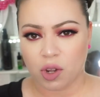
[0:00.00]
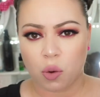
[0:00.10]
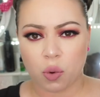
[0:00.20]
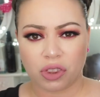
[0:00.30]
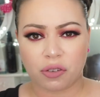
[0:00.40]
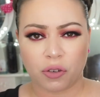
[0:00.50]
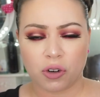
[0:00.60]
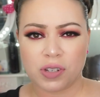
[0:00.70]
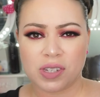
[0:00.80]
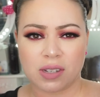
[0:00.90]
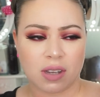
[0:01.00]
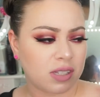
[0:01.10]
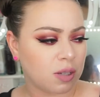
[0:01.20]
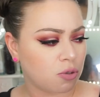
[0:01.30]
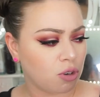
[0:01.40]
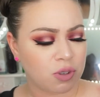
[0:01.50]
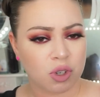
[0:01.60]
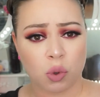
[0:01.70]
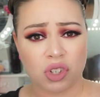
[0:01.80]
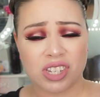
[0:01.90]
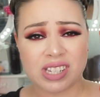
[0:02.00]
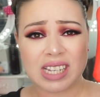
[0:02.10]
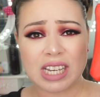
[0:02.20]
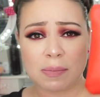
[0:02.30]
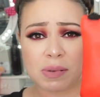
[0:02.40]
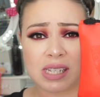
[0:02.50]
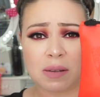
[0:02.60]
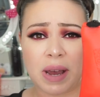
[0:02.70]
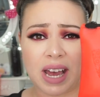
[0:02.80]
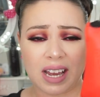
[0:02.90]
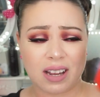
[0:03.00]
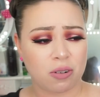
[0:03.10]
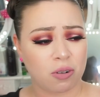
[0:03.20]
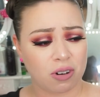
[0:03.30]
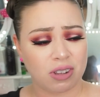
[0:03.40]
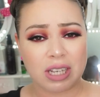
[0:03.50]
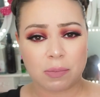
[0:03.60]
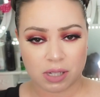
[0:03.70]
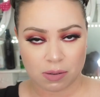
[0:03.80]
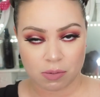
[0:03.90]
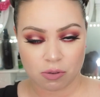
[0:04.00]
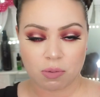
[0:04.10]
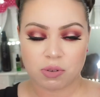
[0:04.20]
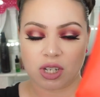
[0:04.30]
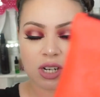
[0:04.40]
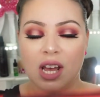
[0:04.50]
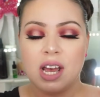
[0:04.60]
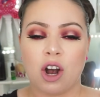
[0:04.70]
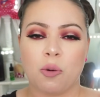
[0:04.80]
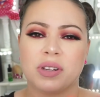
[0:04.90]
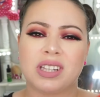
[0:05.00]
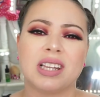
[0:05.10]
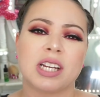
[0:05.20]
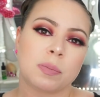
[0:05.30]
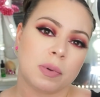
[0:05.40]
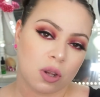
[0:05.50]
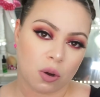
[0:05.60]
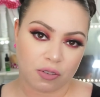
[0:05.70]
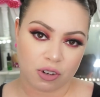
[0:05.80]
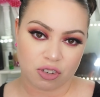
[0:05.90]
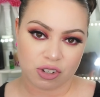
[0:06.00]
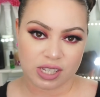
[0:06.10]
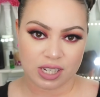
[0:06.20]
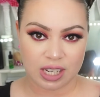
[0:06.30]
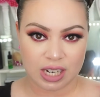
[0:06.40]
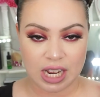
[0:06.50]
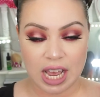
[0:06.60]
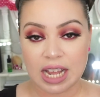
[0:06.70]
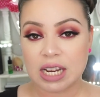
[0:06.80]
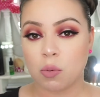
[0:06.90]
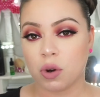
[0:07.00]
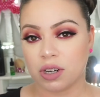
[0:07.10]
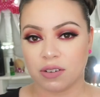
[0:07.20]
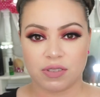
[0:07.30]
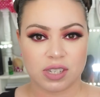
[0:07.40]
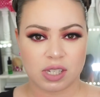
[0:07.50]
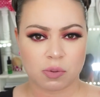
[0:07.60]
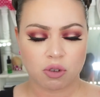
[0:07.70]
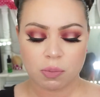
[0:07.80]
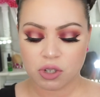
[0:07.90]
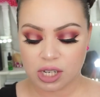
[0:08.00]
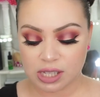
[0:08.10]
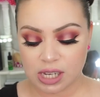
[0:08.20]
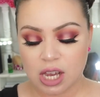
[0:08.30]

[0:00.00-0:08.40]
with the first subscription, which is the Ipsy bag or the Ipsy subscription. I'll put the links below if you're interested in any one of these subscriptions.